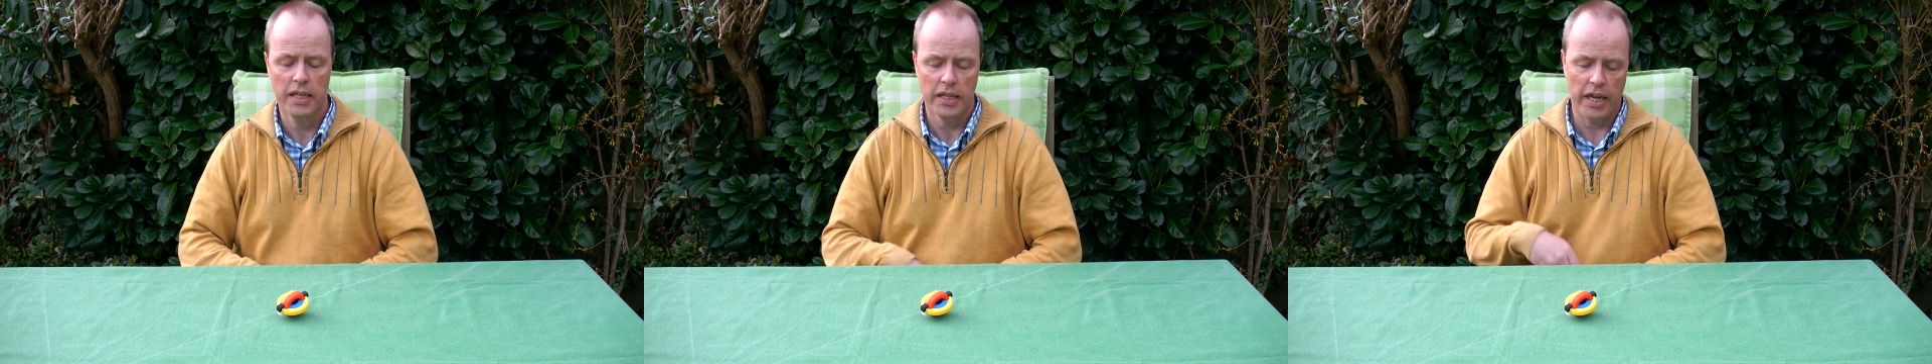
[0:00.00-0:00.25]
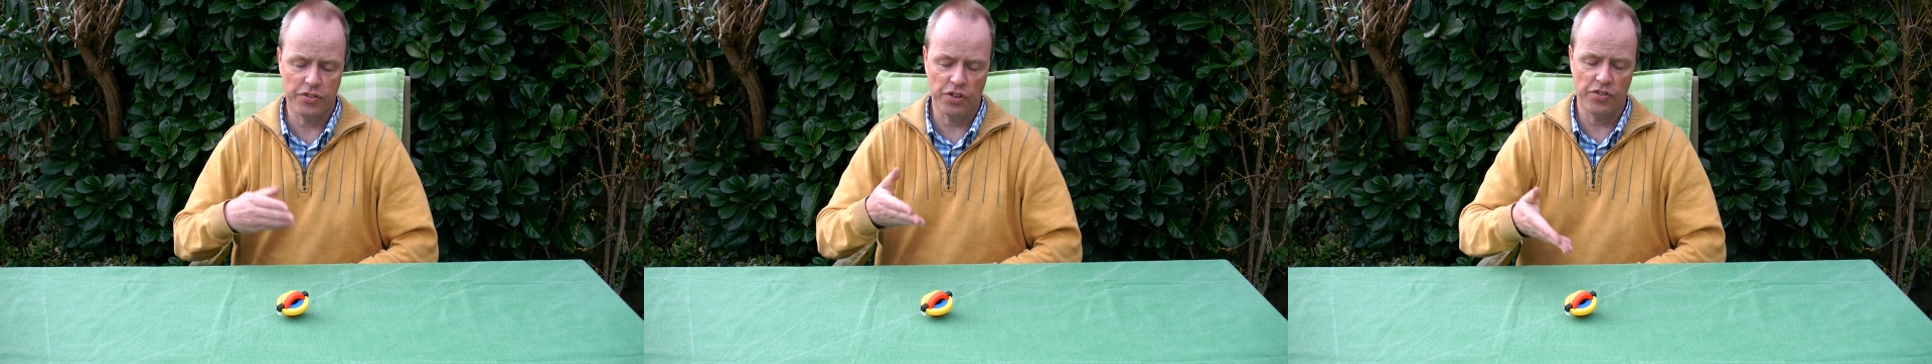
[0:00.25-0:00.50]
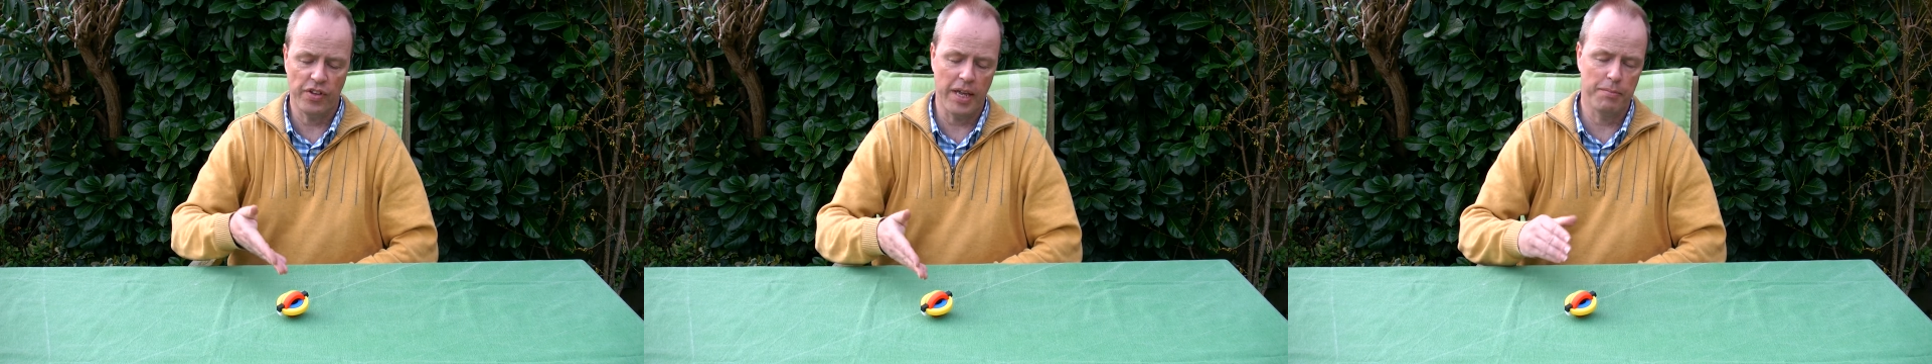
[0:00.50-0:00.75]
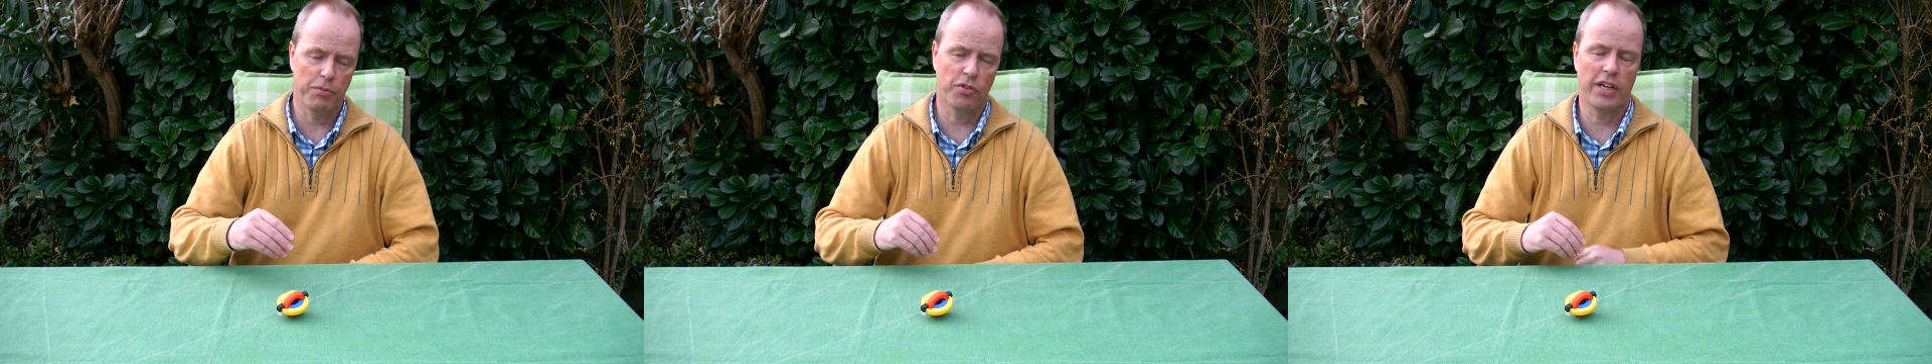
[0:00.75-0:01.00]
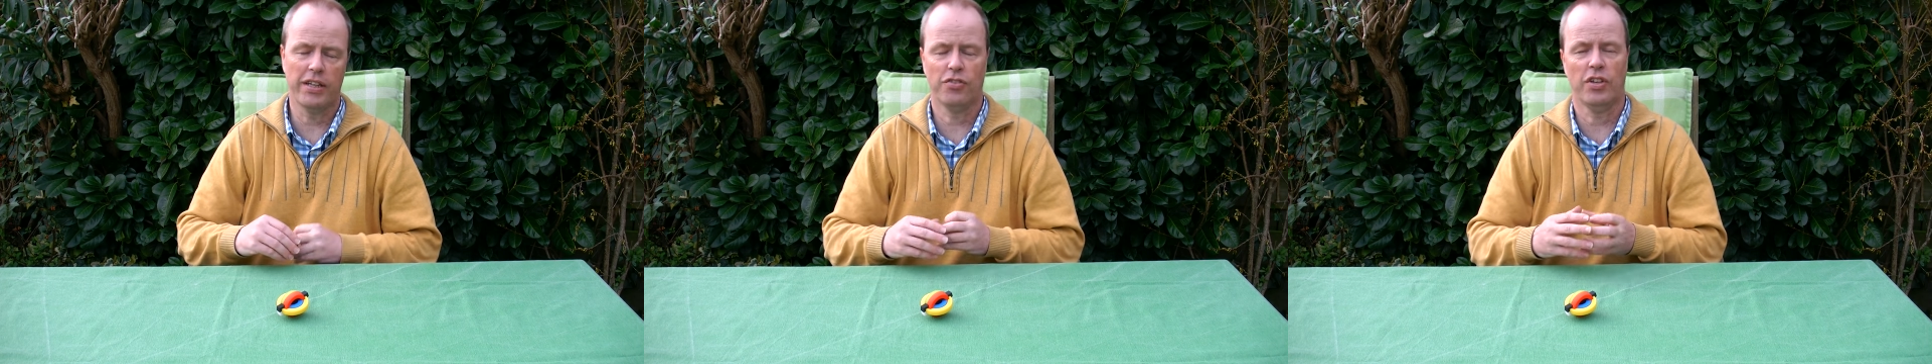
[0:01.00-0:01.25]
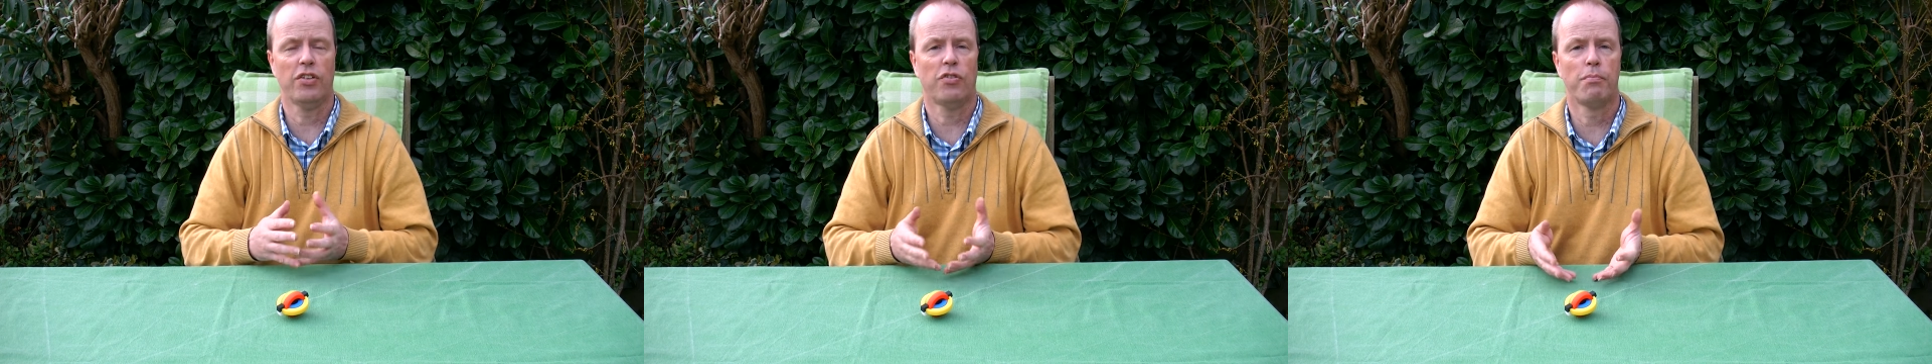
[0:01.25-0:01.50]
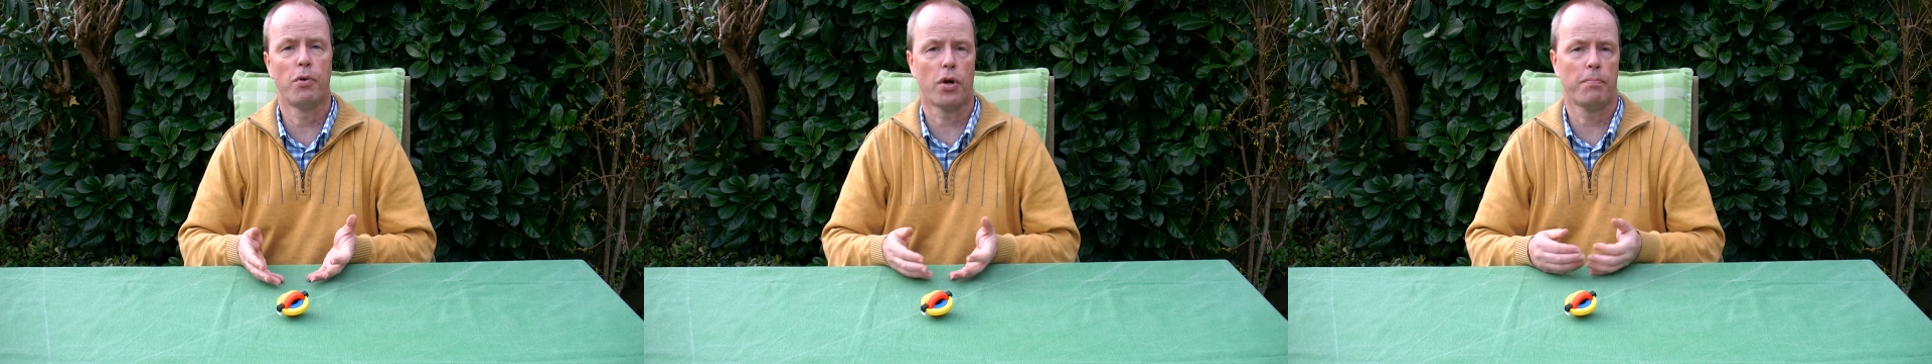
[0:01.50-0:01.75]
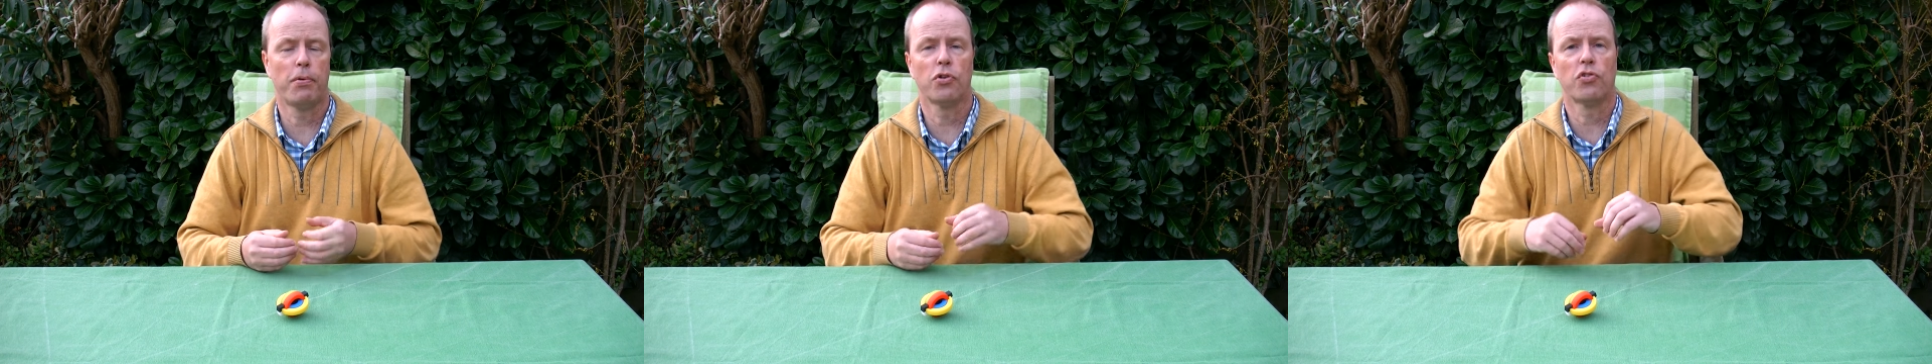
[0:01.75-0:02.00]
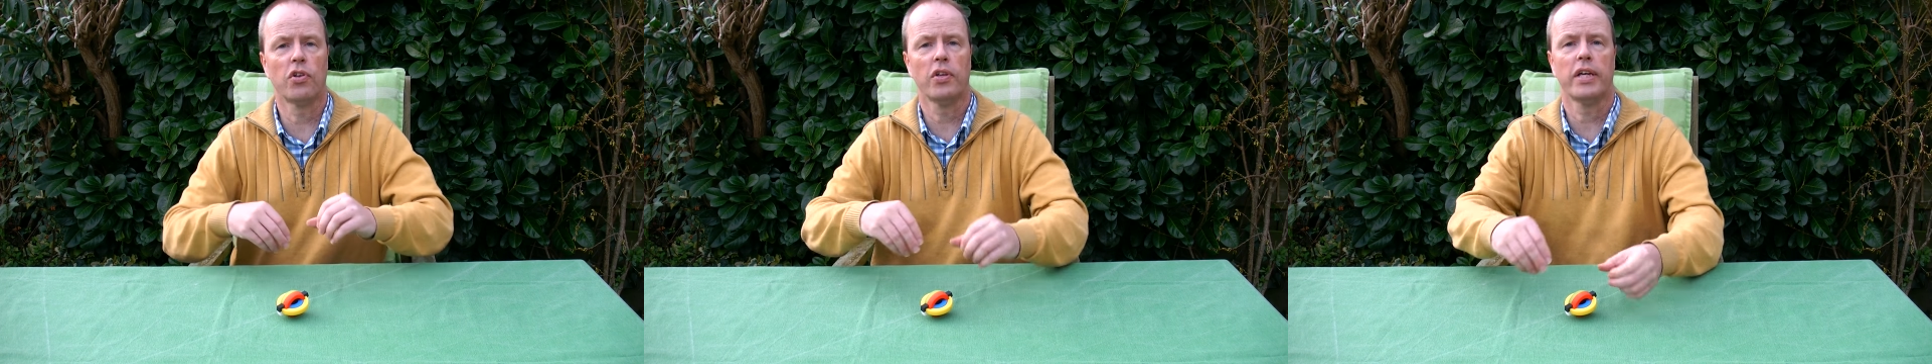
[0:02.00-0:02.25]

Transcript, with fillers: As its name says, it's a burr puzzle.